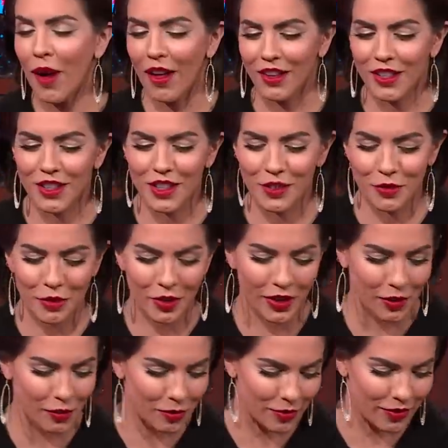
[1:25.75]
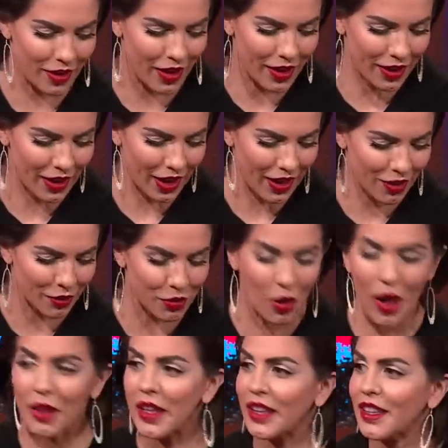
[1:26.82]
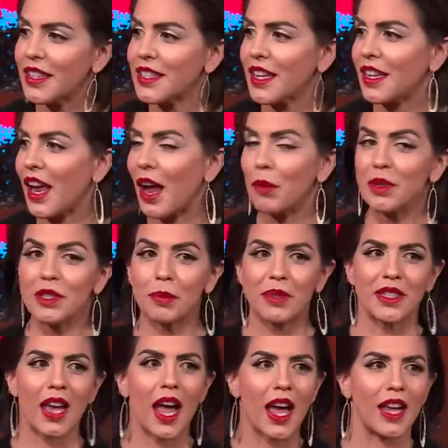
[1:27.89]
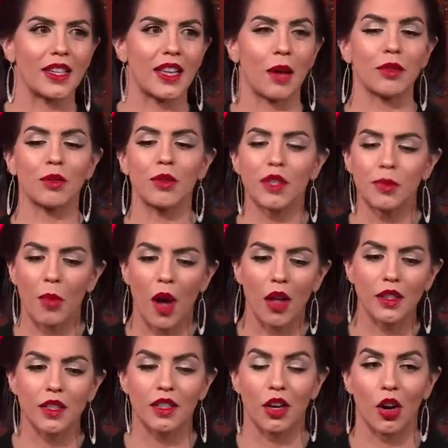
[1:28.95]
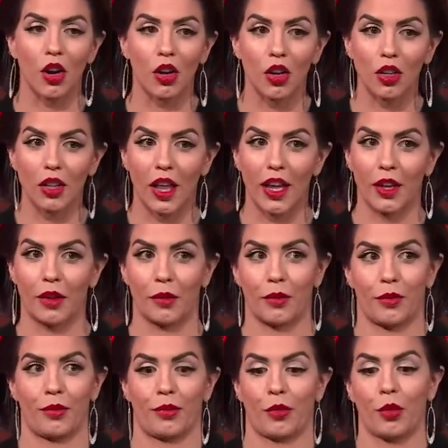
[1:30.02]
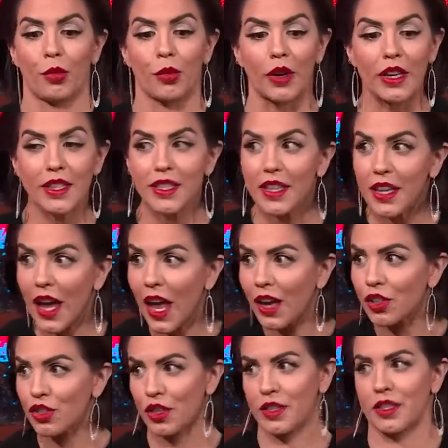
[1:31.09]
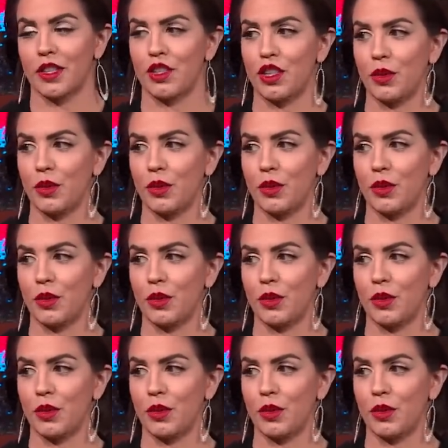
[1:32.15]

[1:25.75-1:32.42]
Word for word: apologize for like that. I don't know. I like listen. I was upset. That was a response to her like crazy actions that